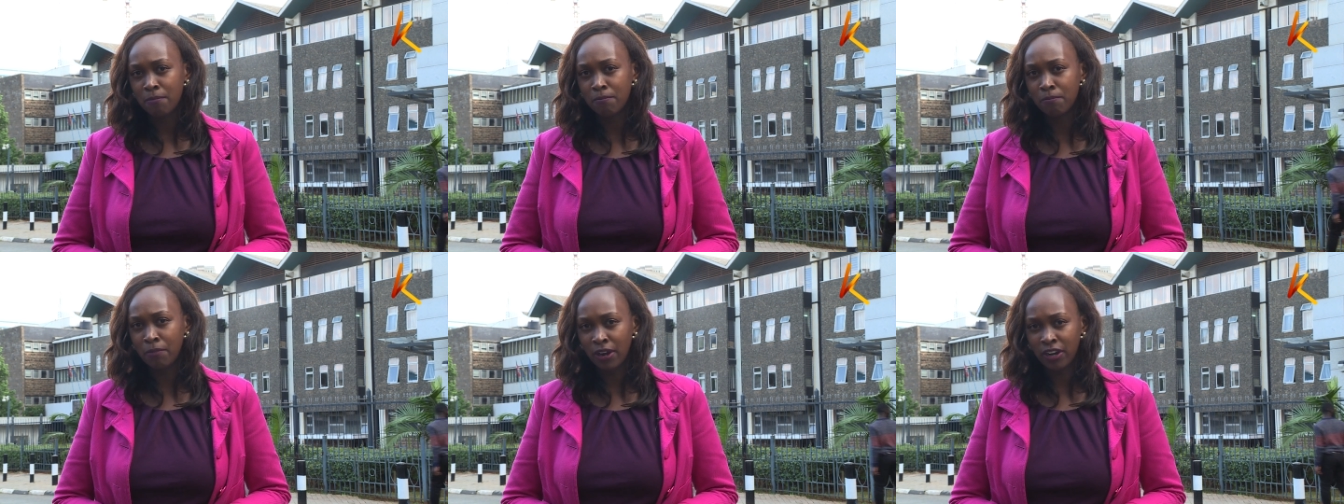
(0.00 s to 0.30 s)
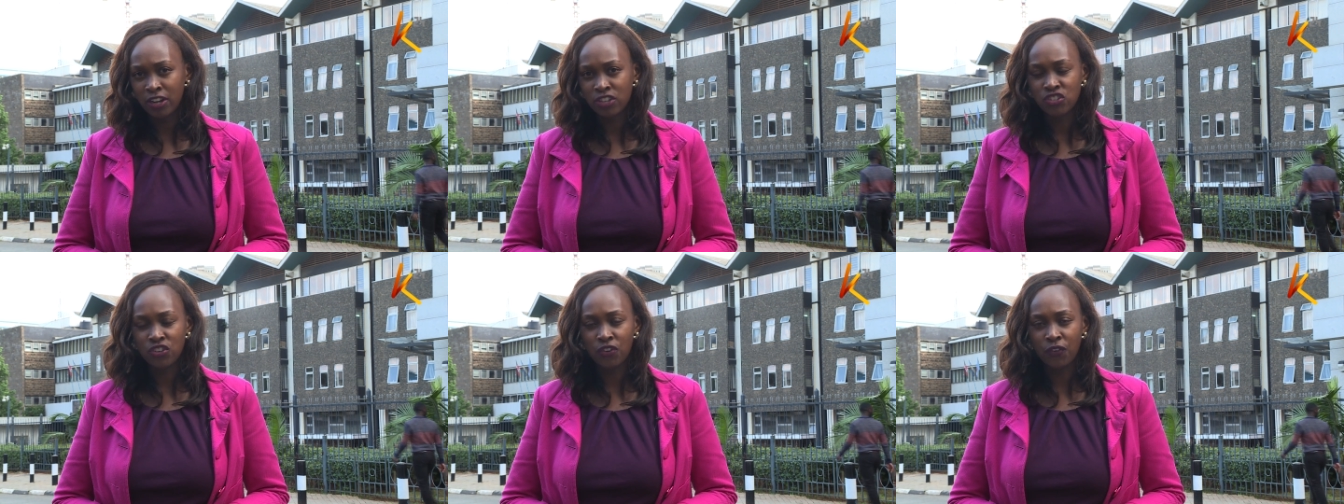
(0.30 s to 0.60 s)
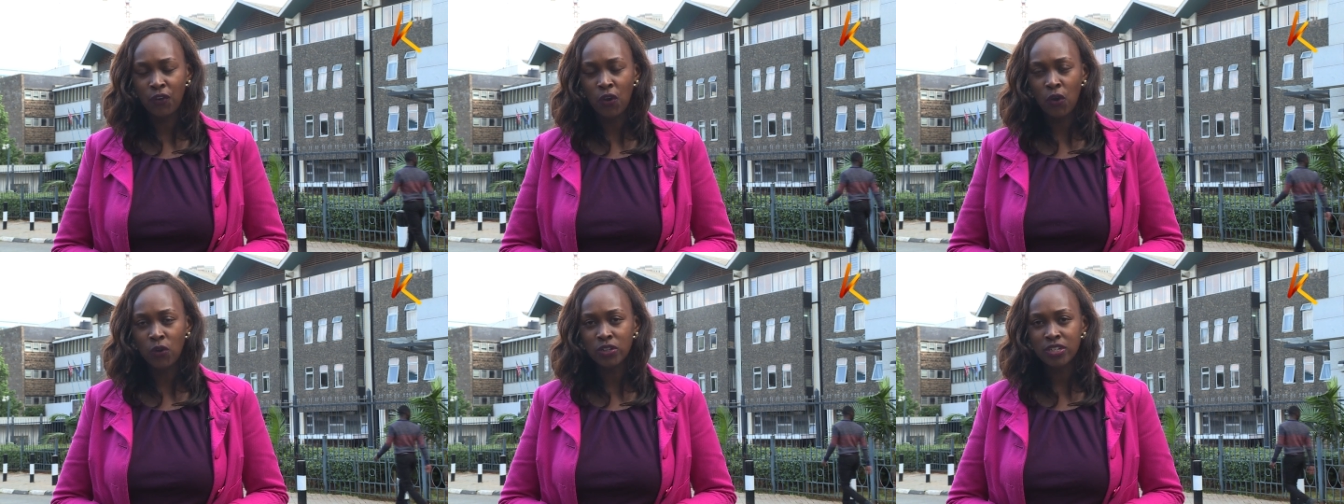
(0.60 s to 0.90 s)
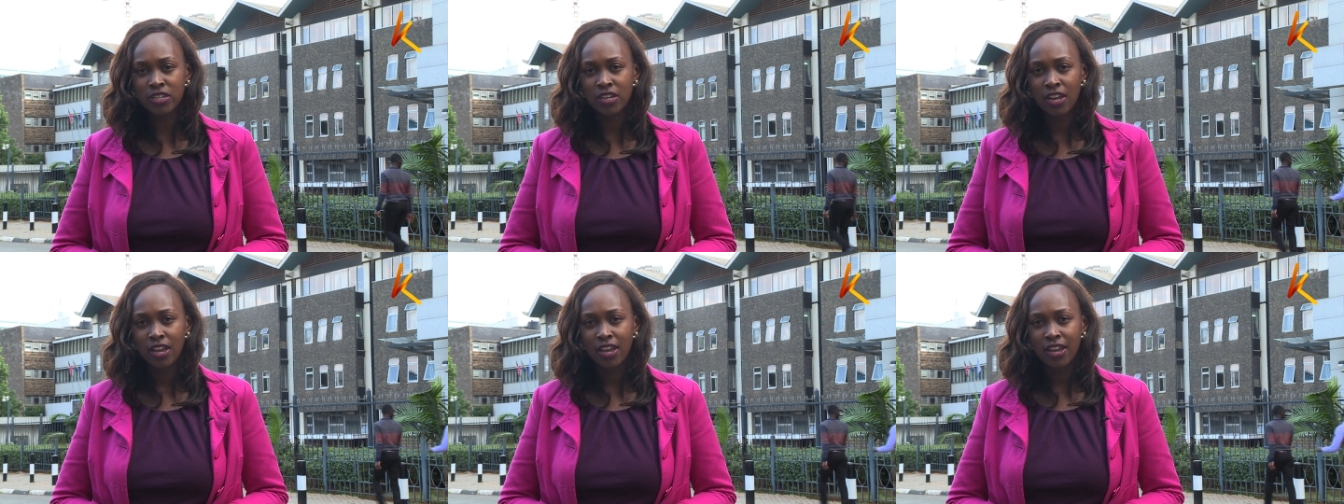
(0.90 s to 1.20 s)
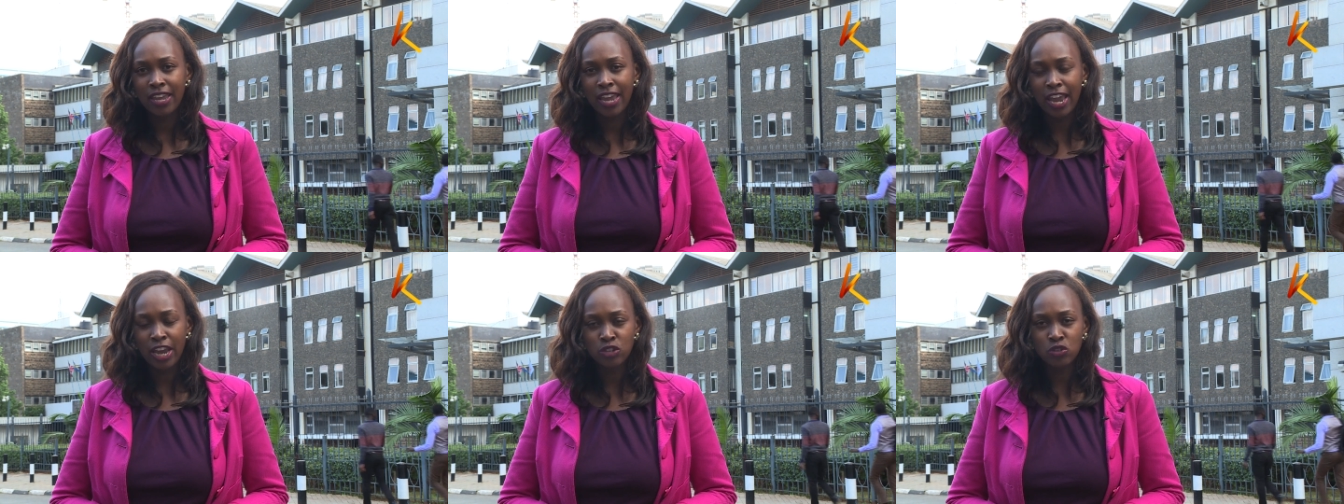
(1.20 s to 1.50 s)
Brenda, Cheruiyot,
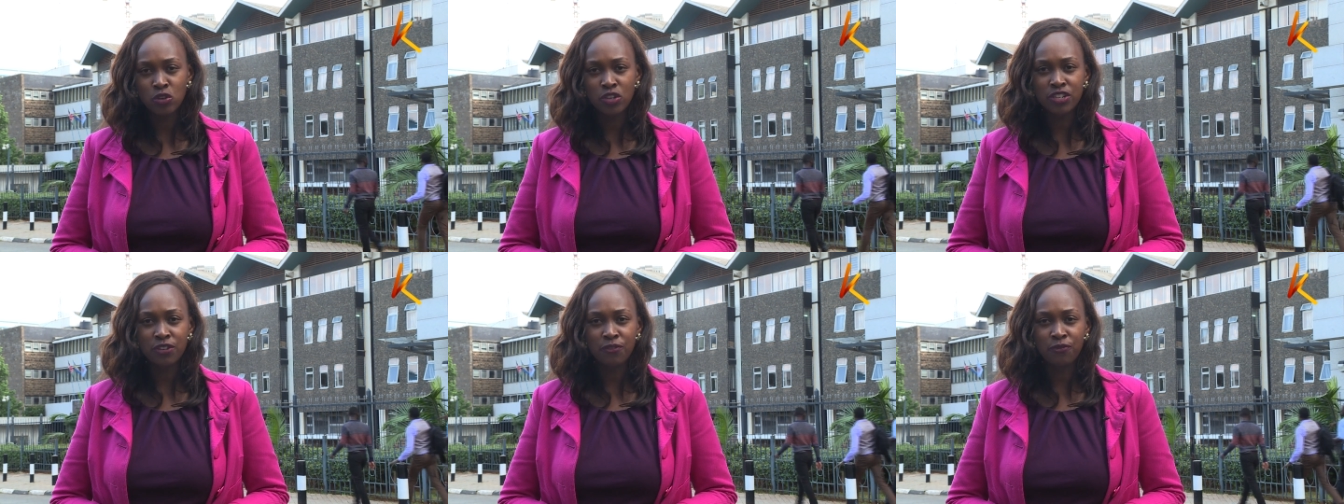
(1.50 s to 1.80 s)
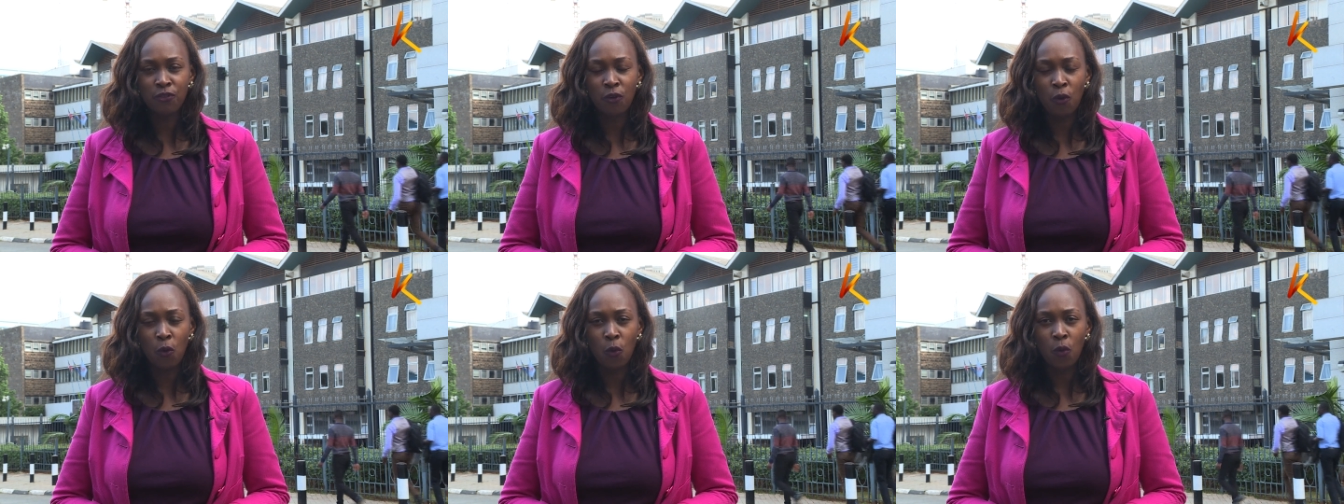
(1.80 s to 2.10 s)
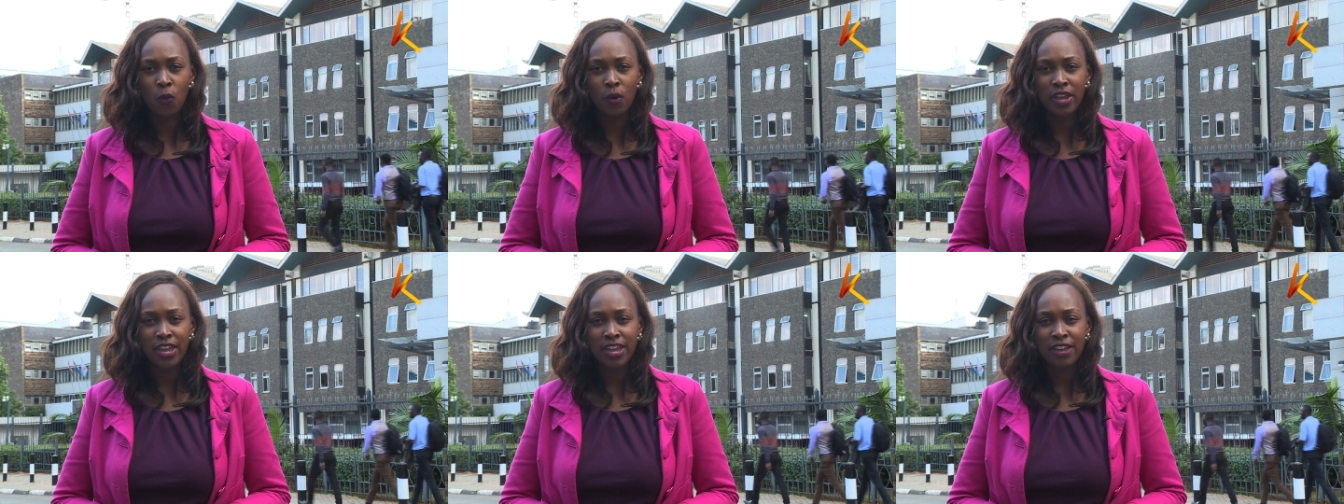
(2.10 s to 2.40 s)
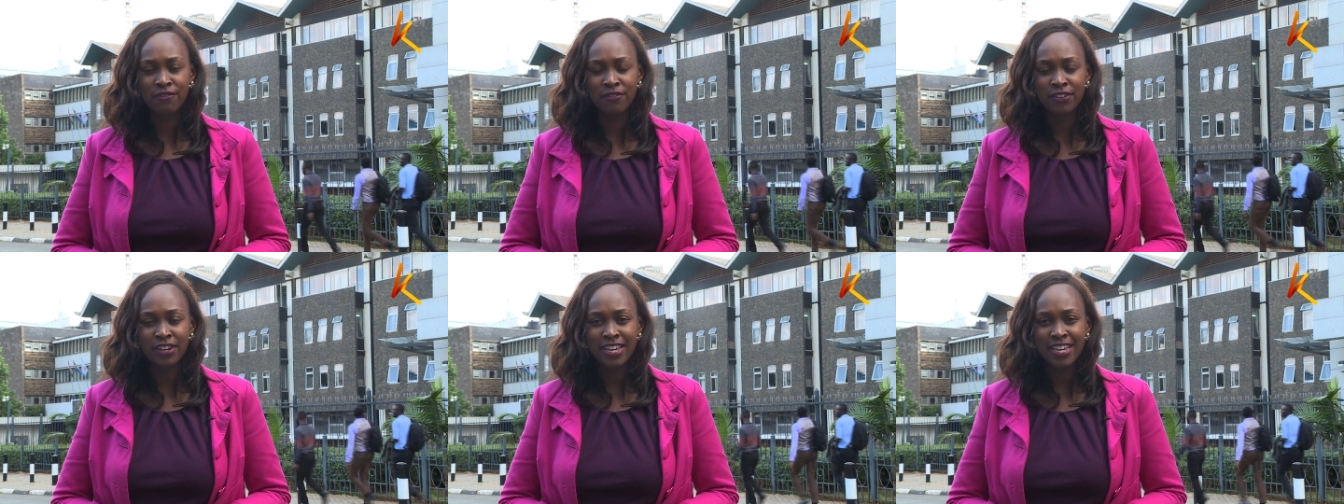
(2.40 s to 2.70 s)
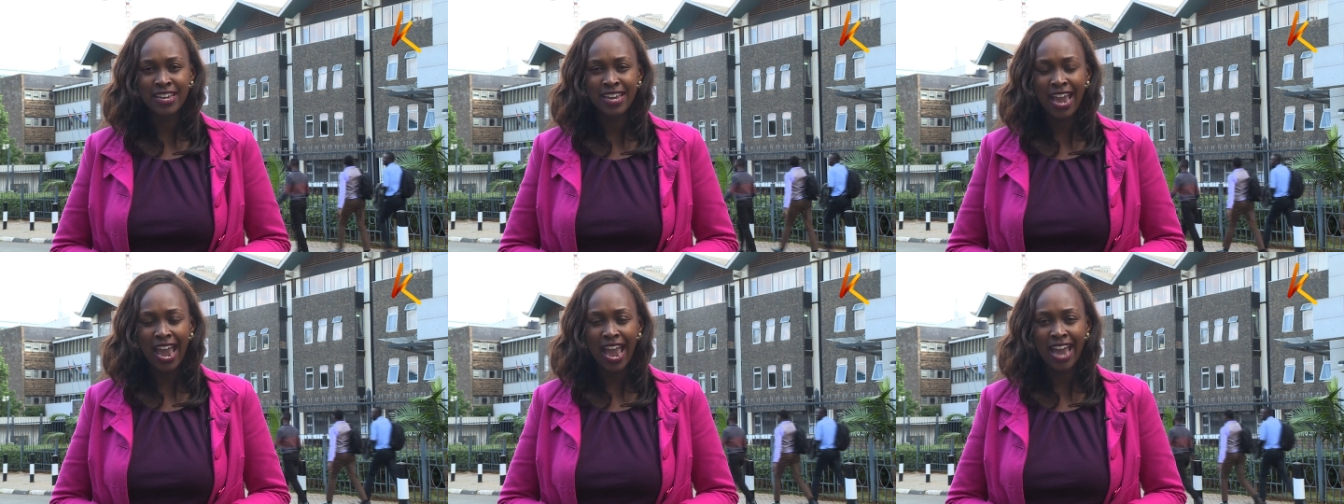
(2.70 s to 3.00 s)
K24
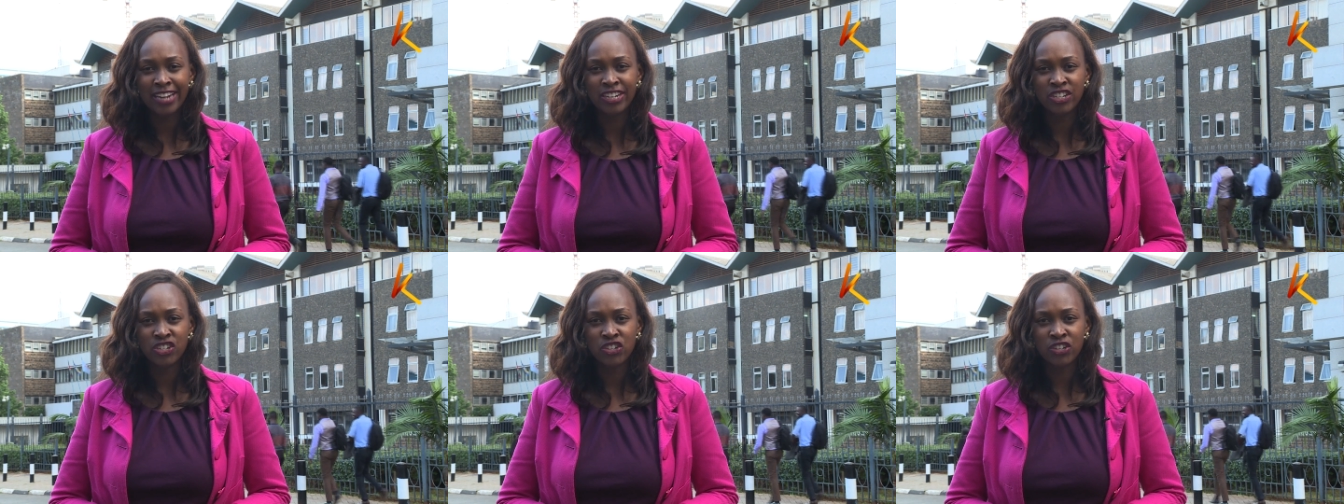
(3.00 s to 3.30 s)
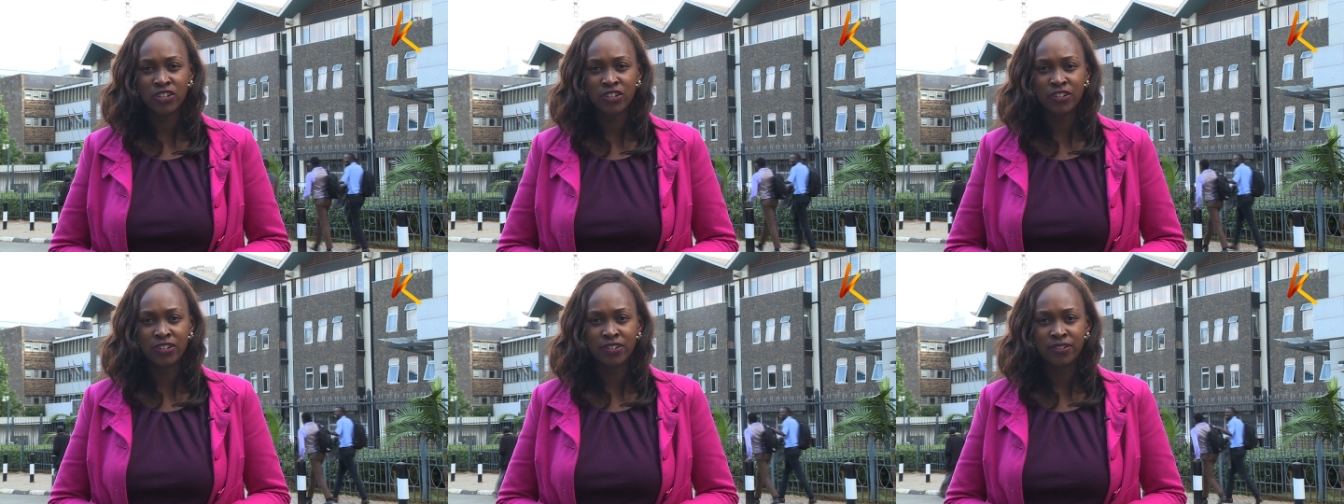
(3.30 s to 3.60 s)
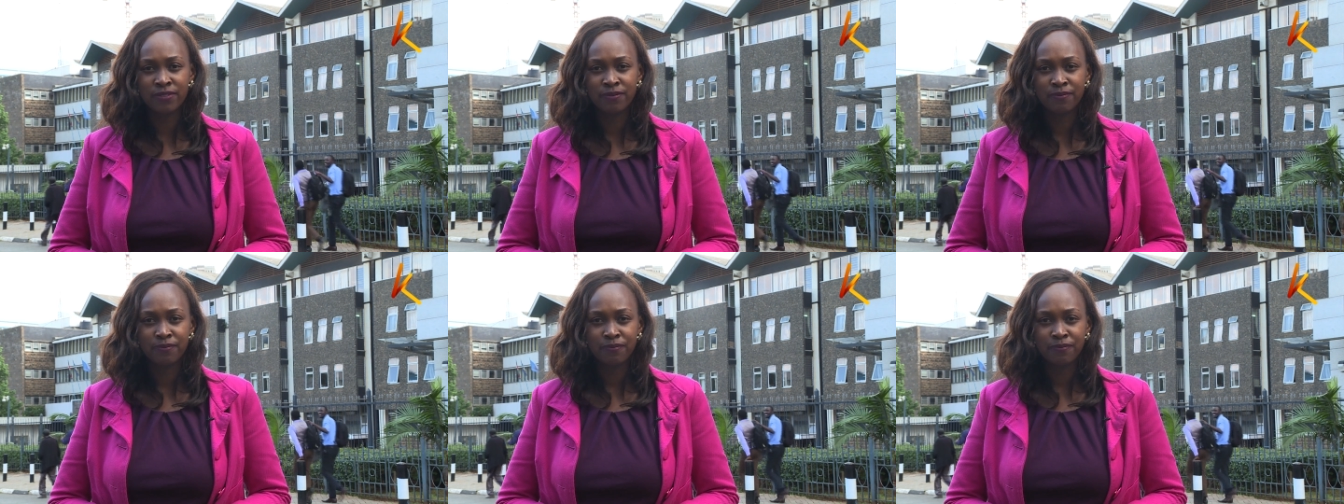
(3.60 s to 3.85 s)
Evening Edition.